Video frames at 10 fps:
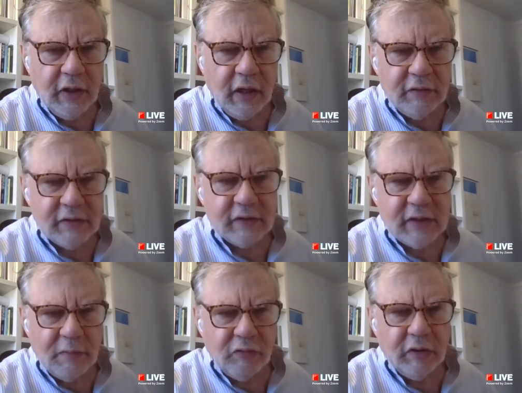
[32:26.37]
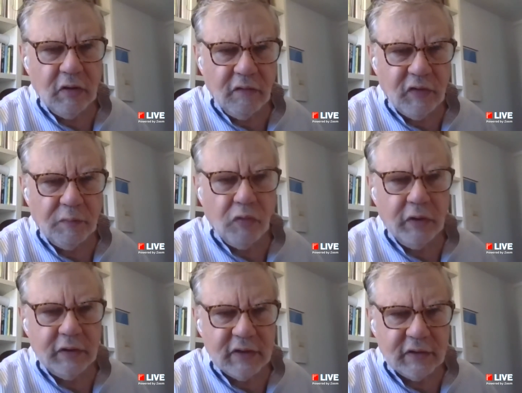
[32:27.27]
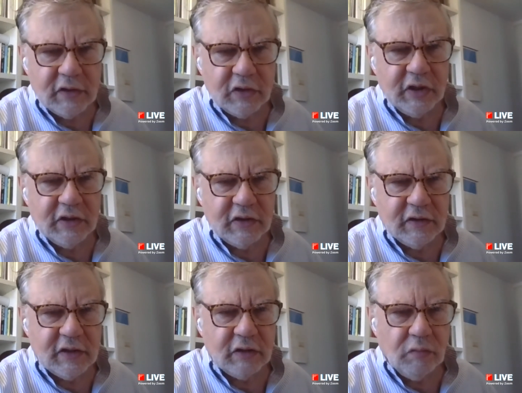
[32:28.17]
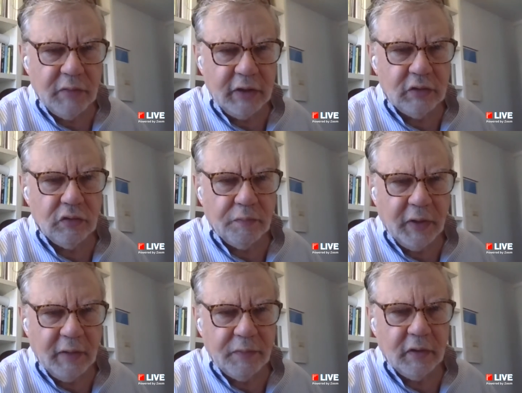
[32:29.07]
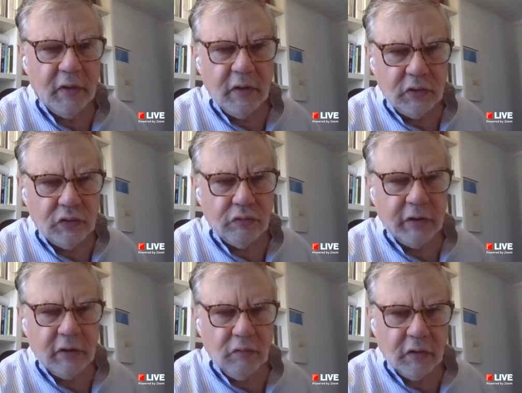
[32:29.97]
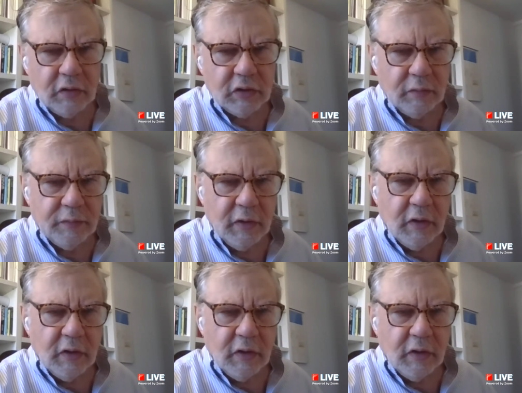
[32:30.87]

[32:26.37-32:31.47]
here is a summary of the points and suggestions that were made to your paper during the workshop